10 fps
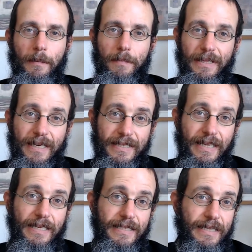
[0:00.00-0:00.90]
But
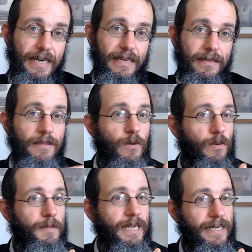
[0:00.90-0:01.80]
Chazal saying that the
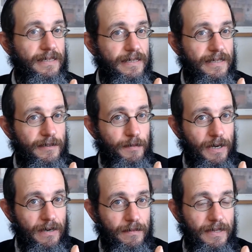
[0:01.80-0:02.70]
woman has a
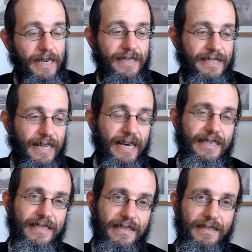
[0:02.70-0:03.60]
sperm, and
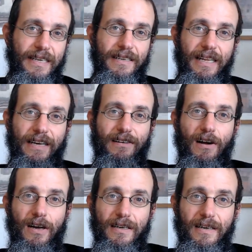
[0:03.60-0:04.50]
science then later
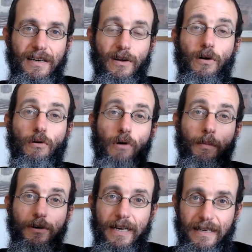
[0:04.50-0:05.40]
on
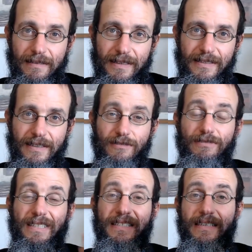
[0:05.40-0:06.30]
corroborating this and
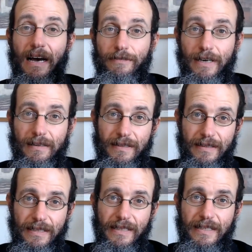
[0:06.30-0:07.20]
rediscovering
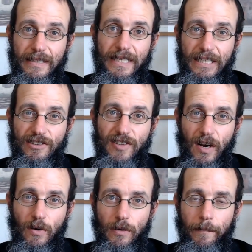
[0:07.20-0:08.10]
that this is indeed
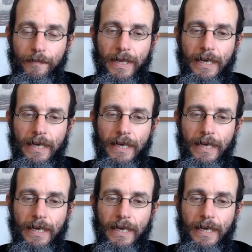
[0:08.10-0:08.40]
so,